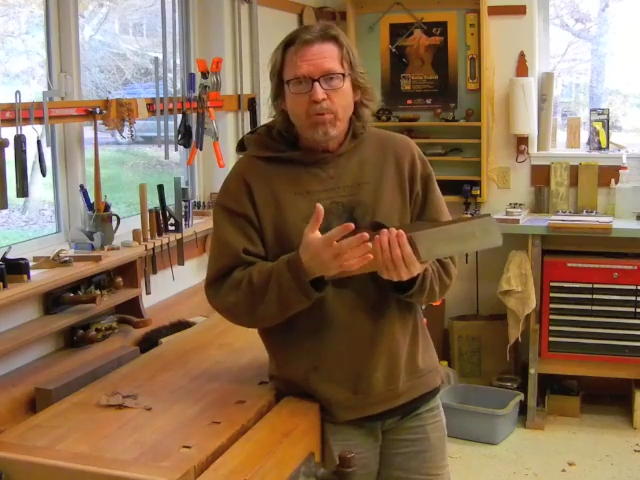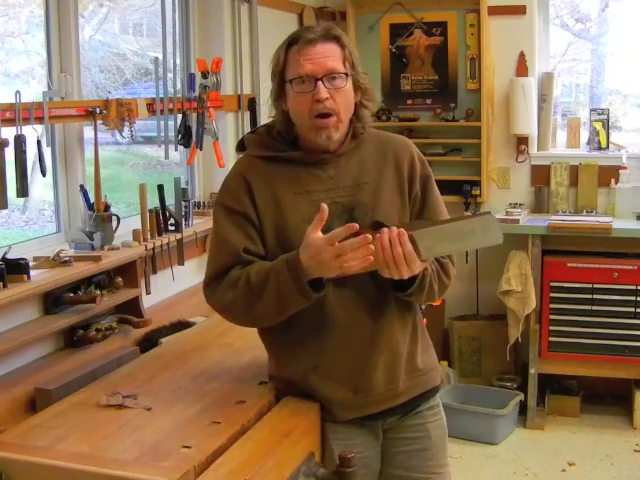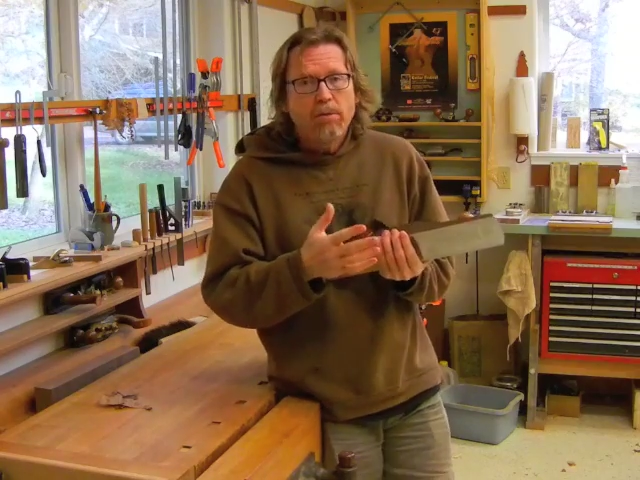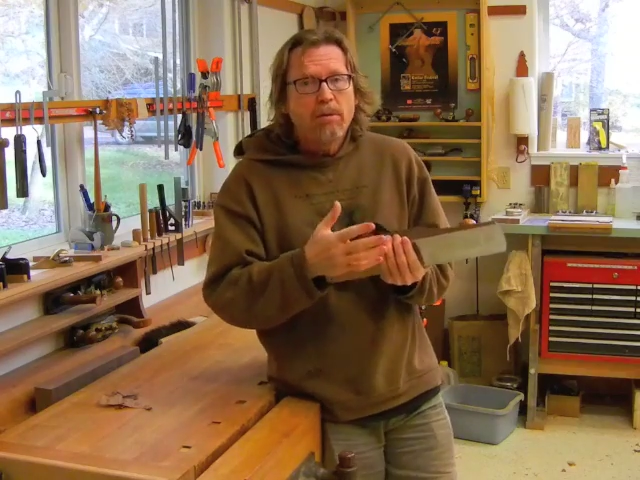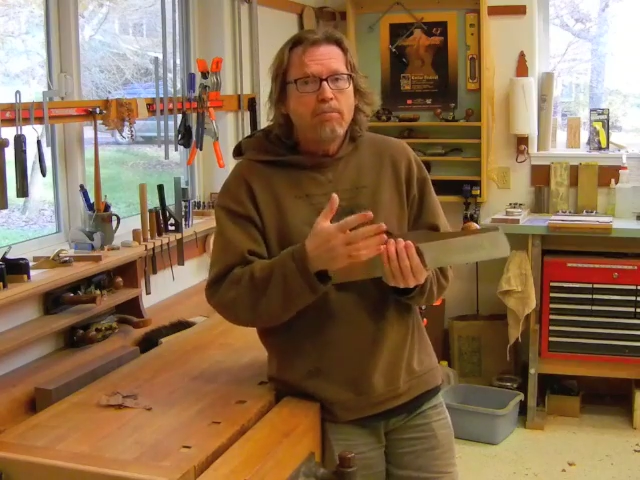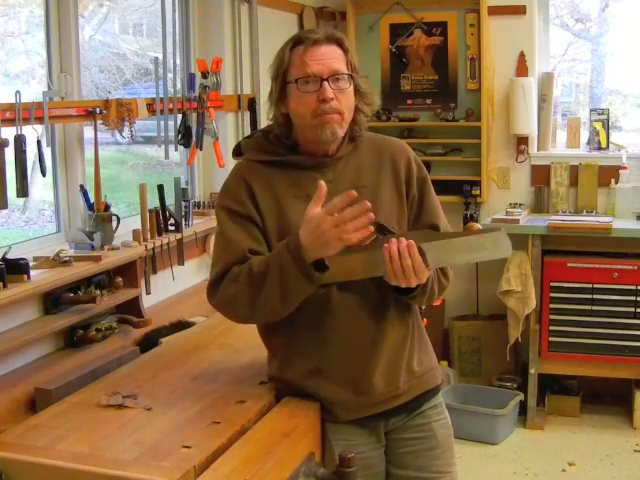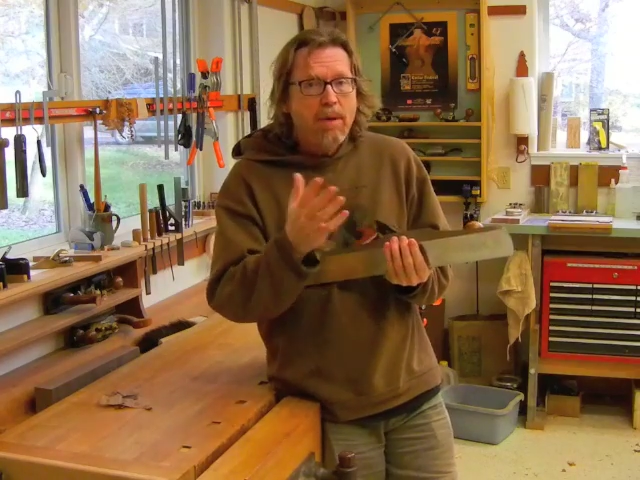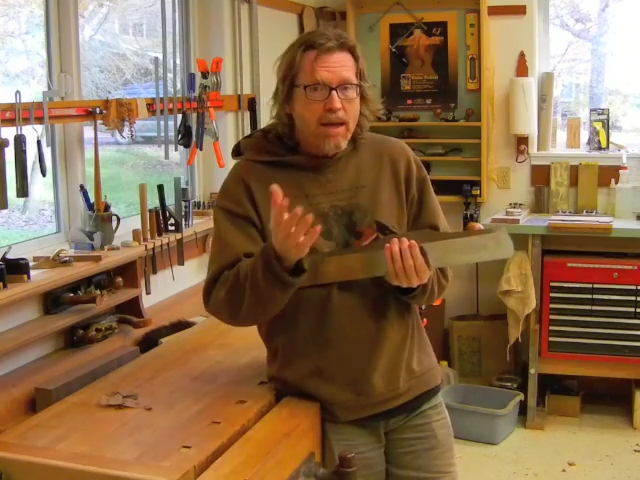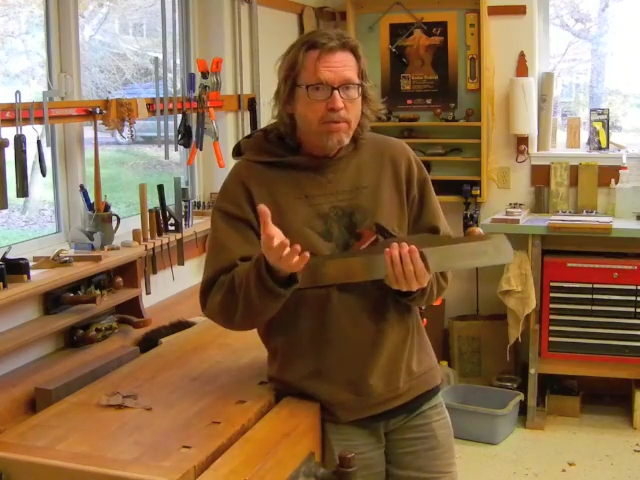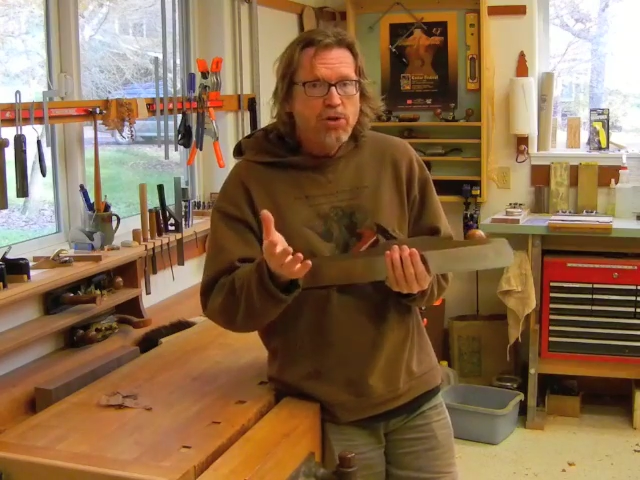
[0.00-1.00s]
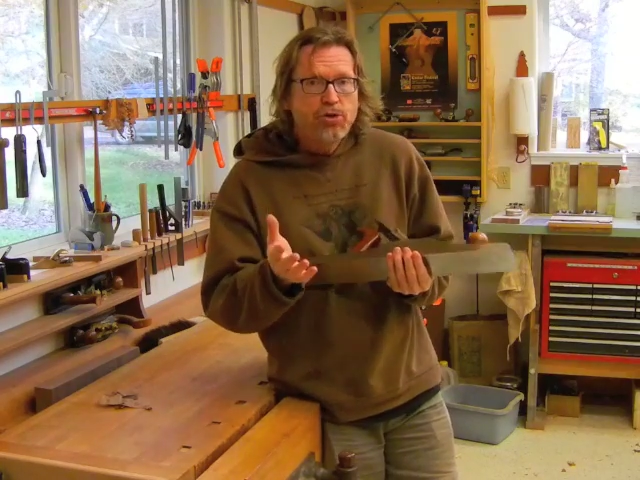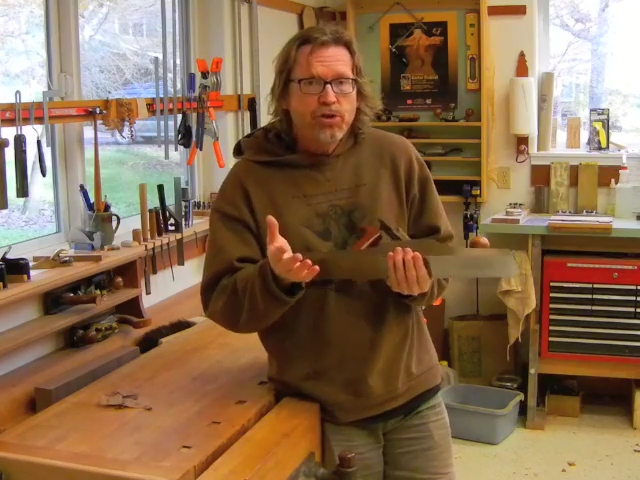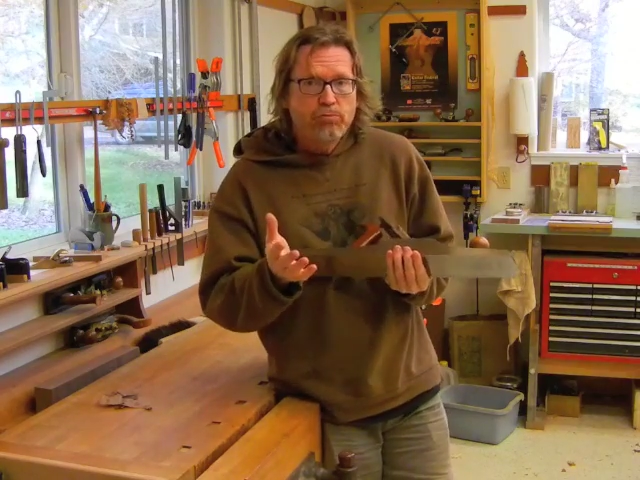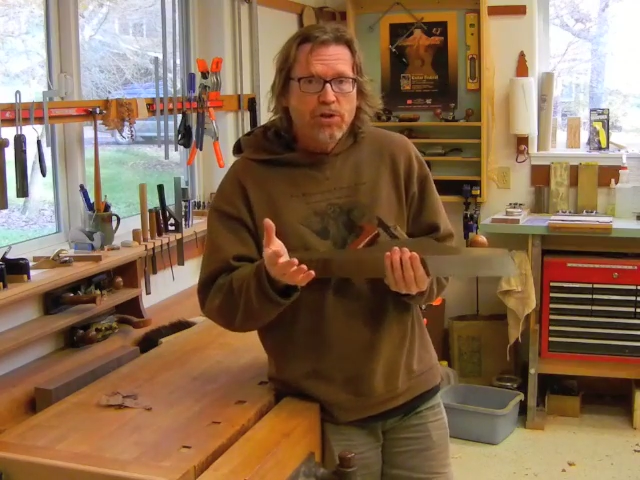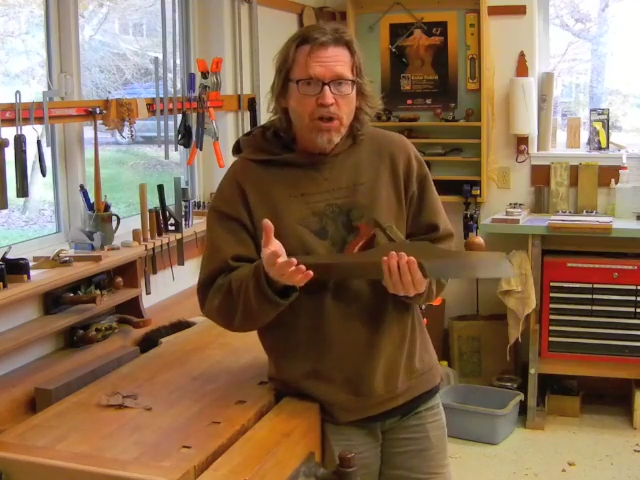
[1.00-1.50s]
problem, maybe you
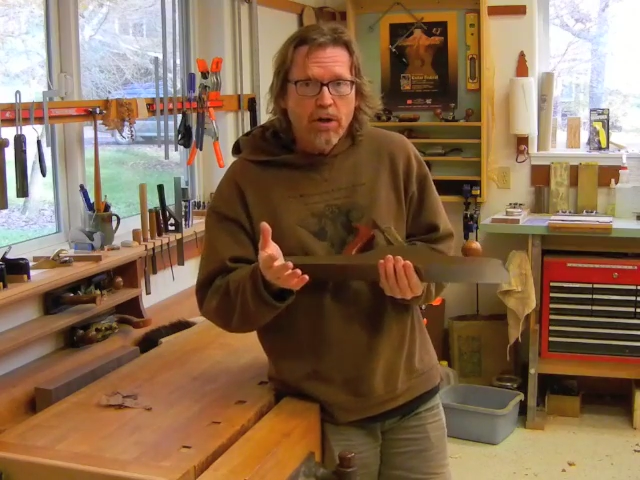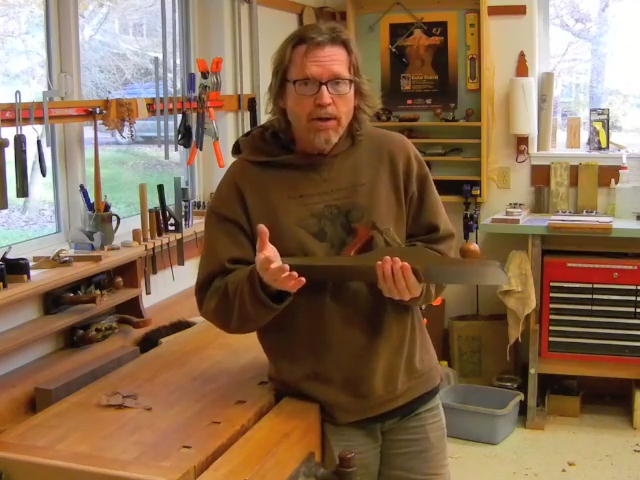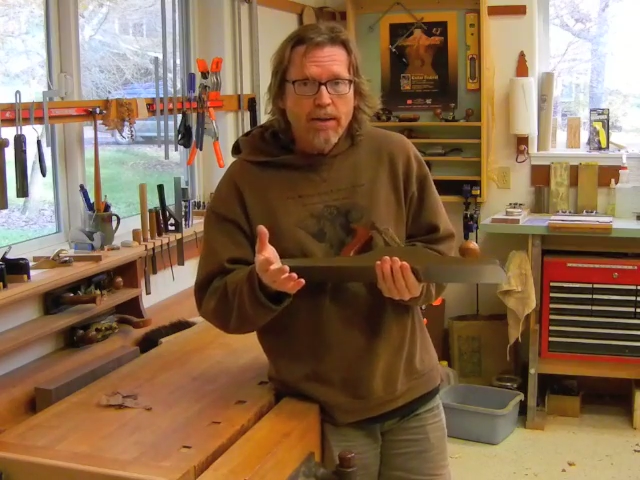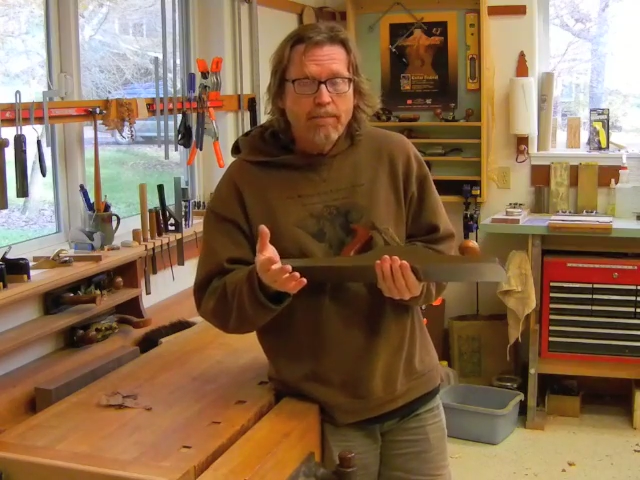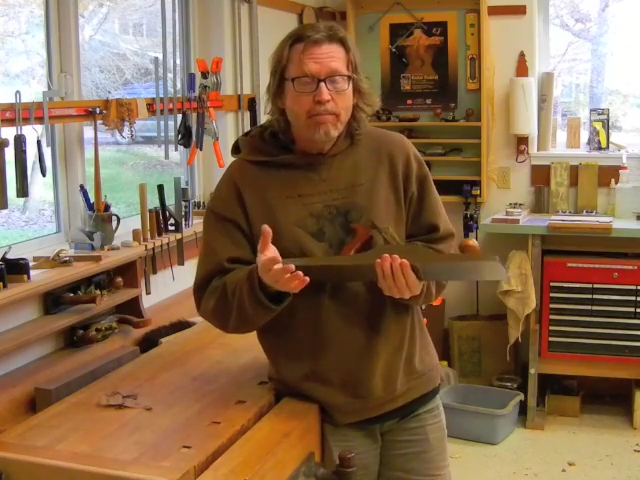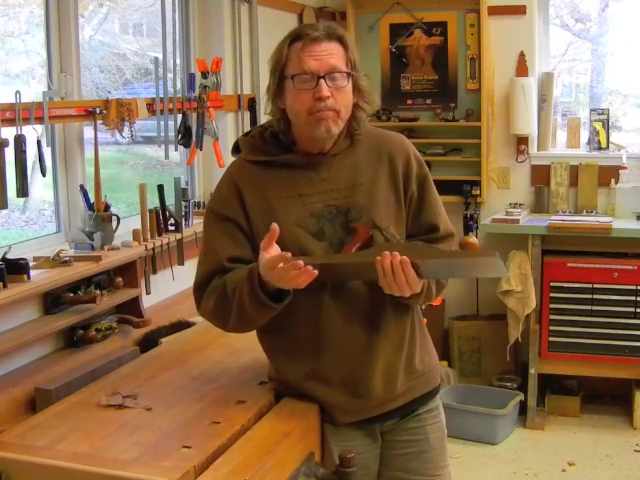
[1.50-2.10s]
should return it,